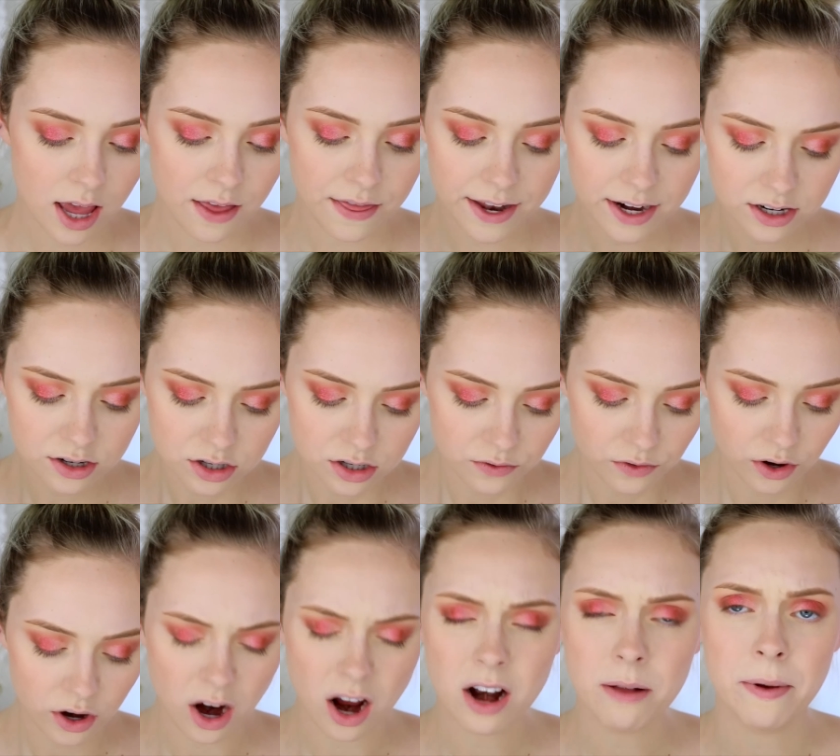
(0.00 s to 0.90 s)
then I just
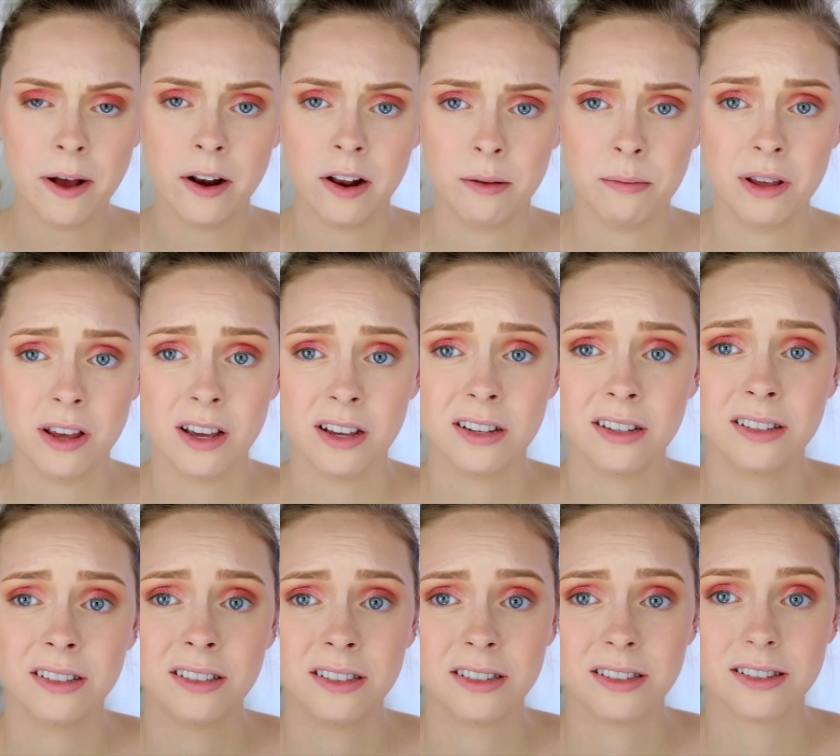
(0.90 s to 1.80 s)
forgot about it
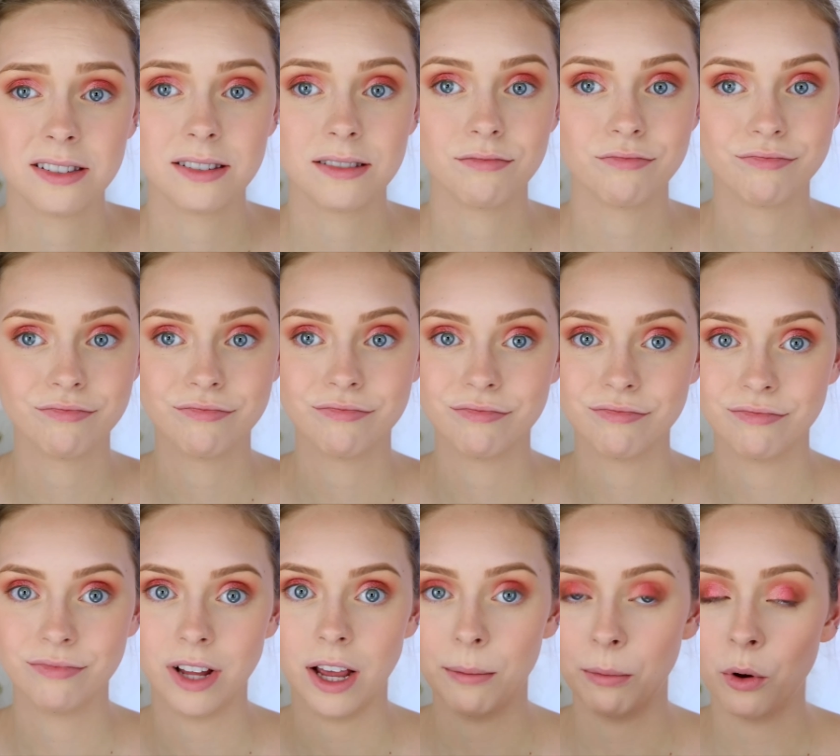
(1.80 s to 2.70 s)
because
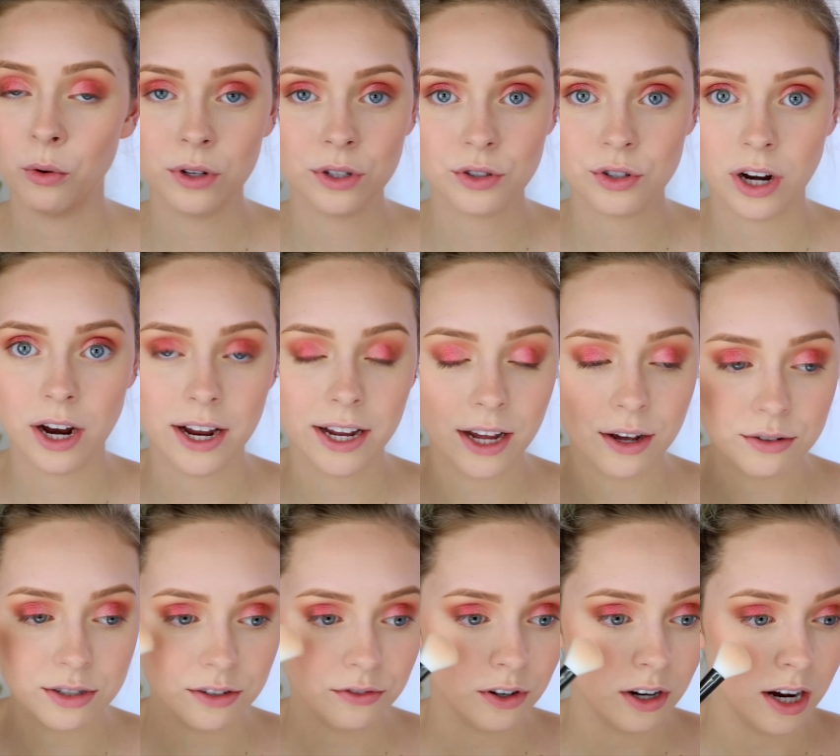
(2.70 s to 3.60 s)
I'm always trying
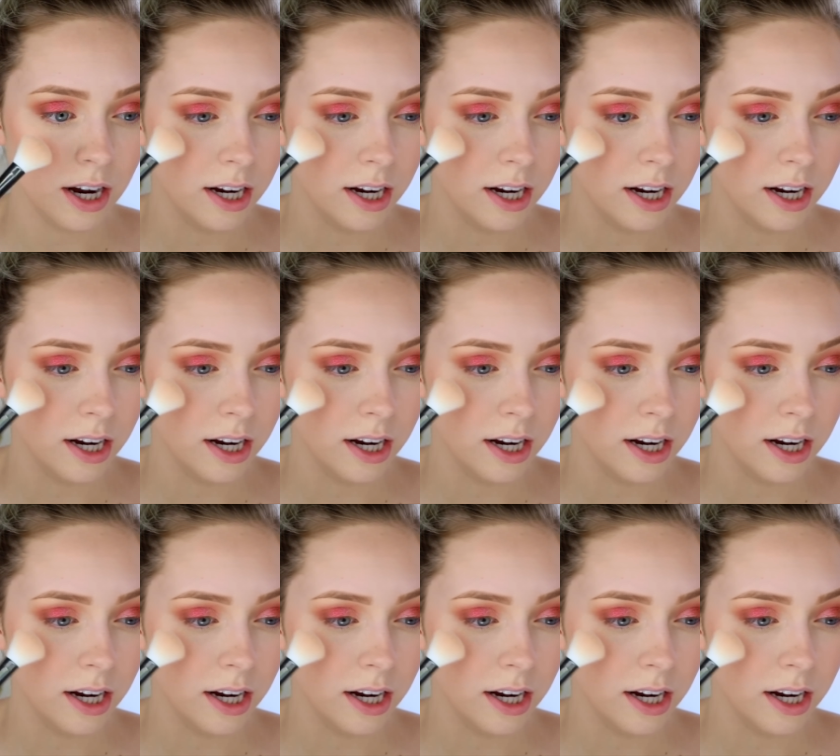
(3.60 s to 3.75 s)
out different